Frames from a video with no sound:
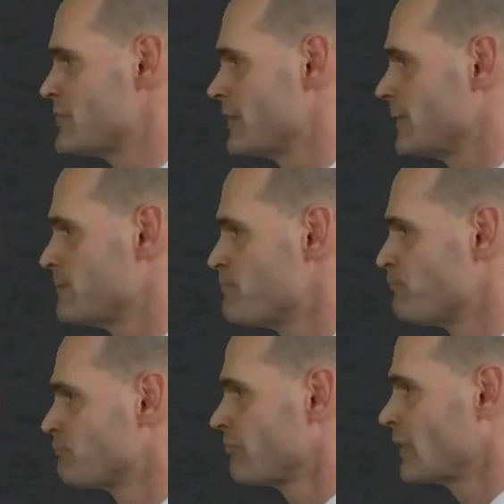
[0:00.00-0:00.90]
here,
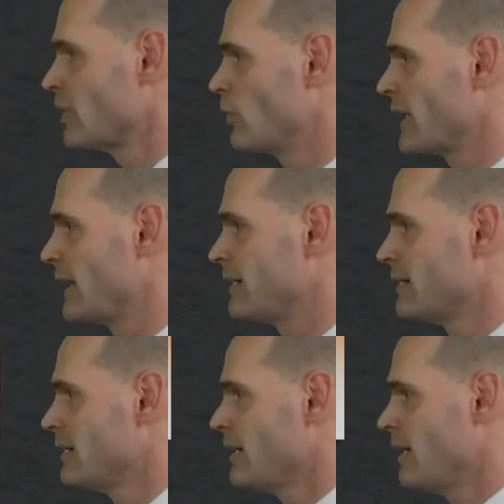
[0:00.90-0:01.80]
okay?
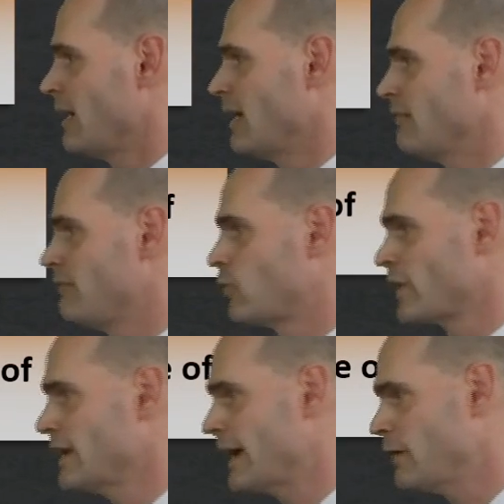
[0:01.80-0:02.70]

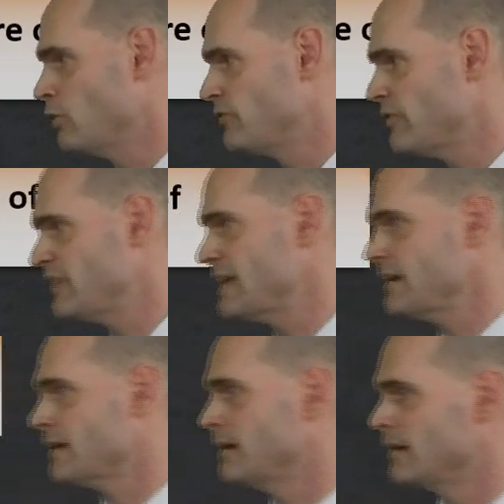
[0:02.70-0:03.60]

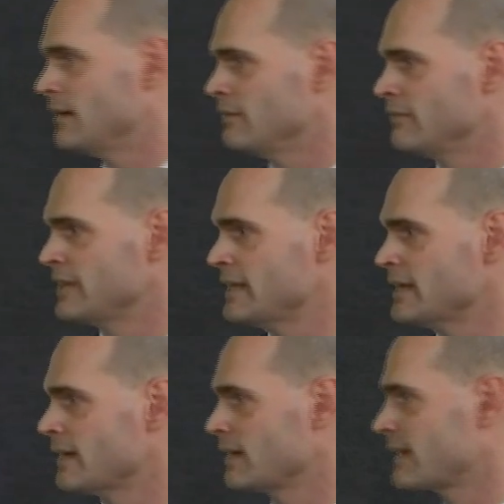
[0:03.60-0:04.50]
49050 of the
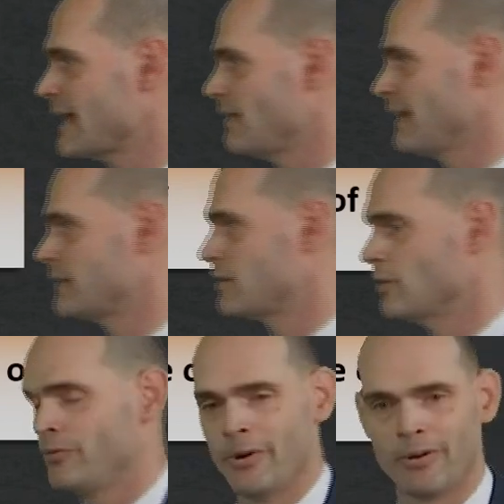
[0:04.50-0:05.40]
Cal Ed
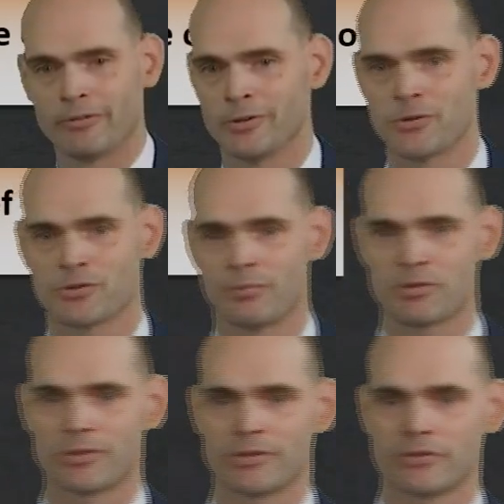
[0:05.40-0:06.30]
Code, don't ever do strip
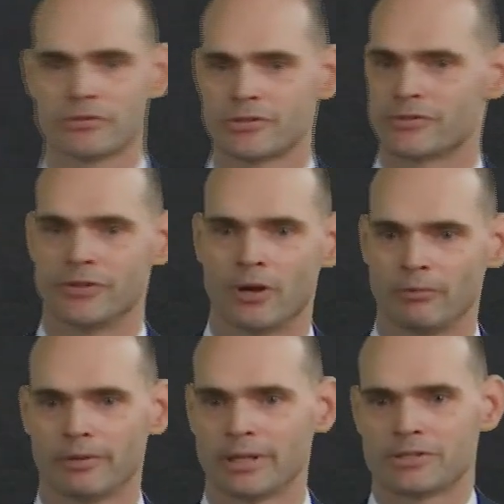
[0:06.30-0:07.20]
searches. Just don't.
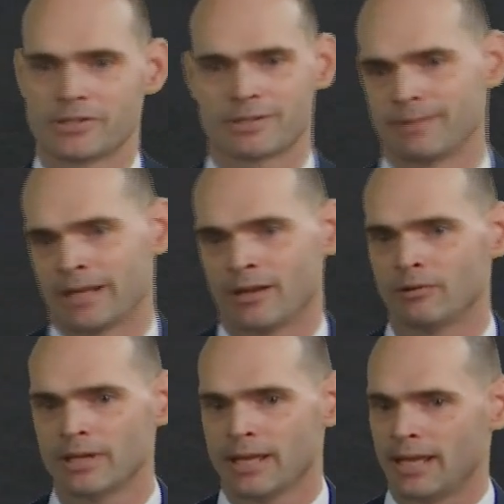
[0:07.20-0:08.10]
It just,
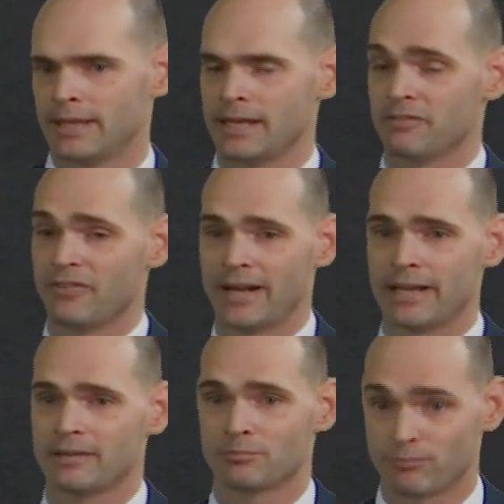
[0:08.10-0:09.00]
and they define
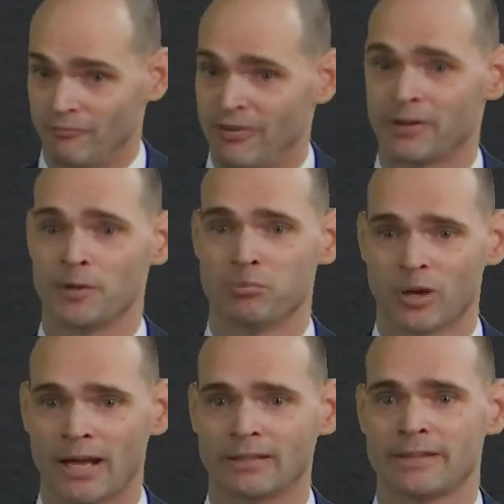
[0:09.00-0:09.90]
it very
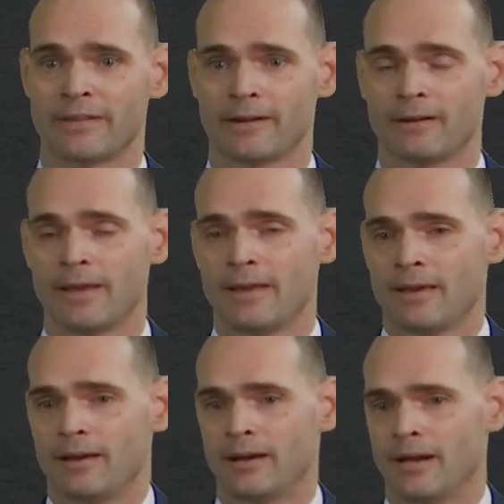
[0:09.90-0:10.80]
broadly there.
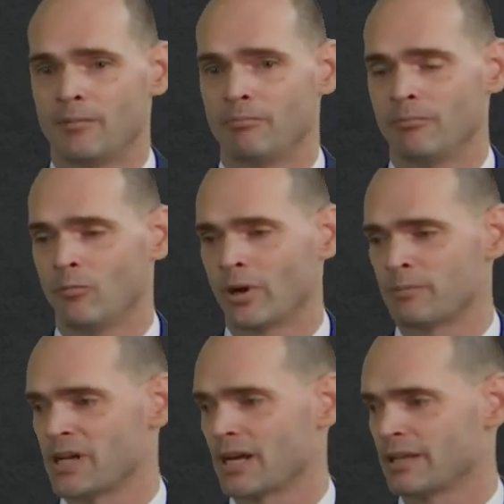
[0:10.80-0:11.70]
When I'm
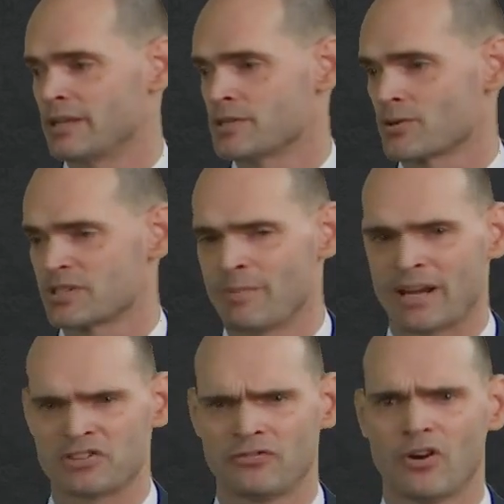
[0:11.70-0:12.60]
talking to districts about
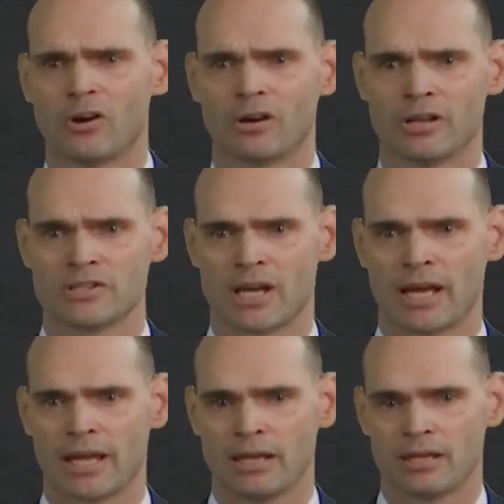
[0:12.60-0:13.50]
as far as
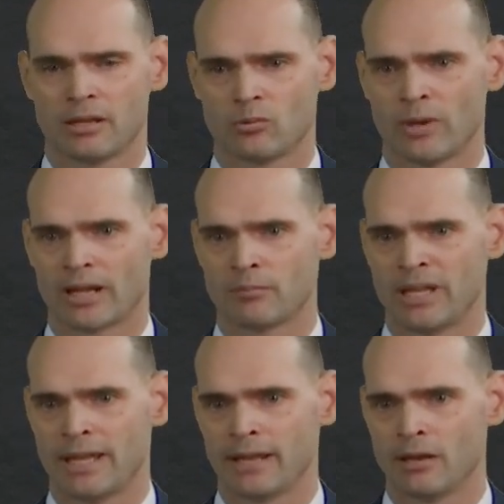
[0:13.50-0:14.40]
I
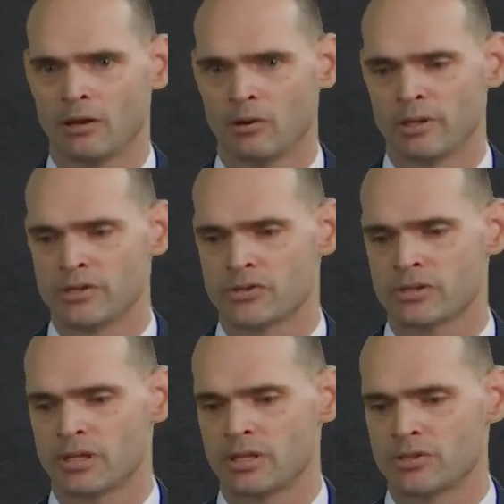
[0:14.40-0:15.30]
recommend they go
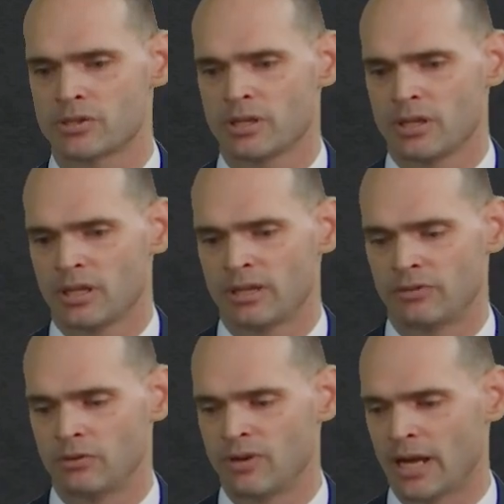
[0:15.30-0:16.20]
is if
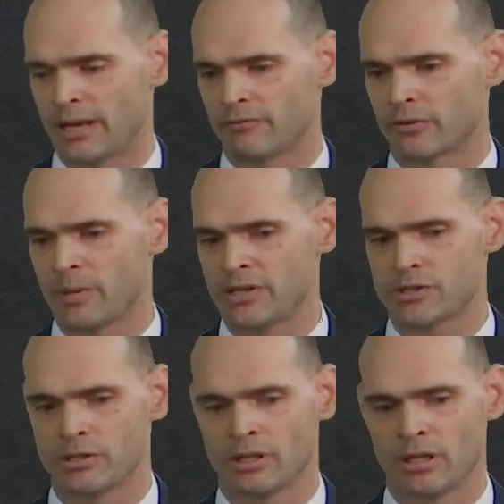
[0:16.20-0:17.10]
you've got
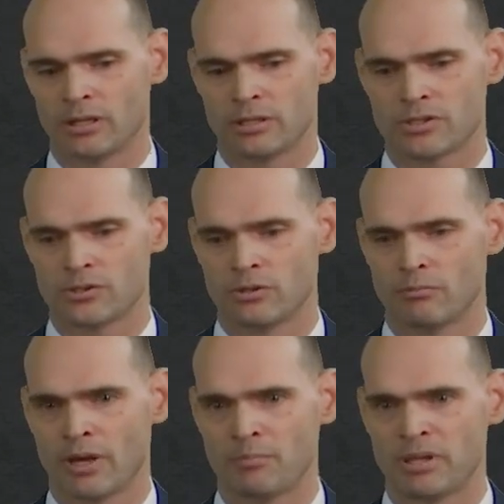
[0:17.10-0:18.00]
information that student
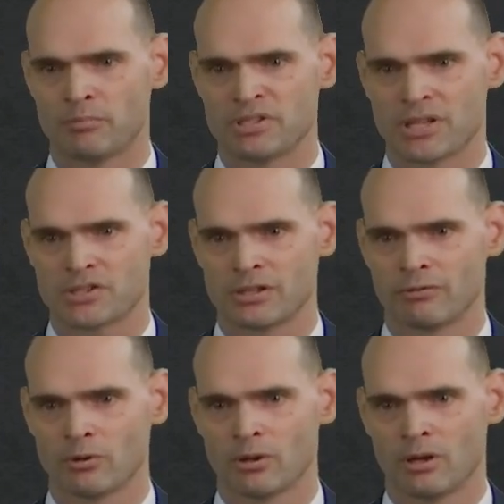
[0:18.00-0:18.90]
might be in possession
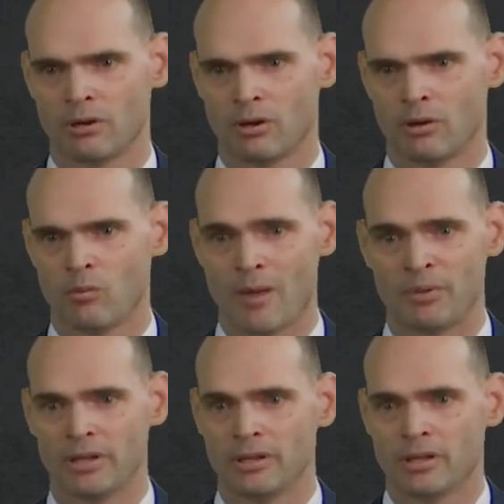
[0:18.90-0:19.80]
of a
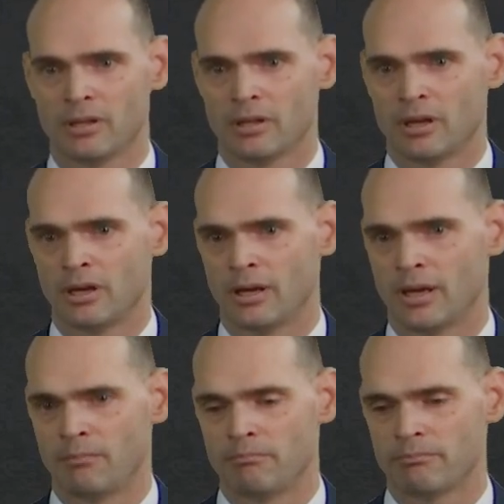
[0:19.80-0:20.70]
weapon,
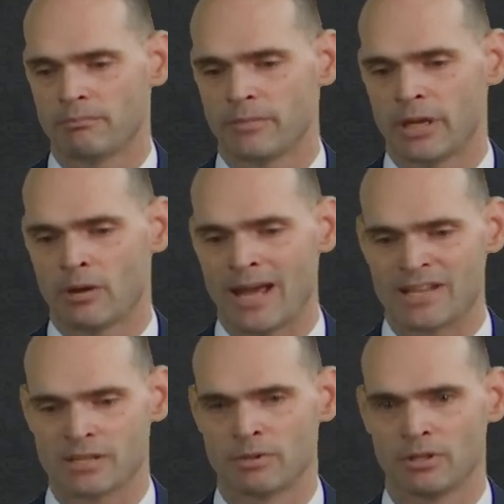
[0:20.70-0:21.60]

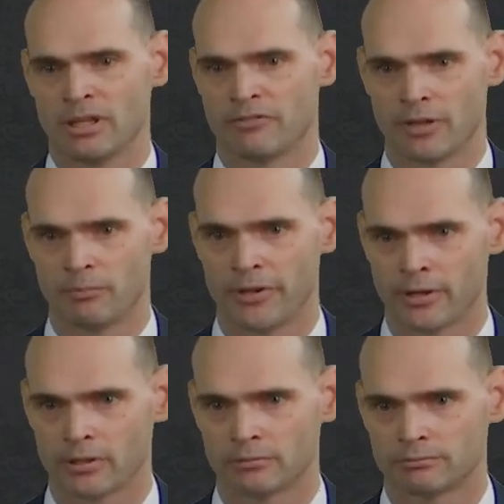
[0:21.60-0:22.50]
ask them to lift up their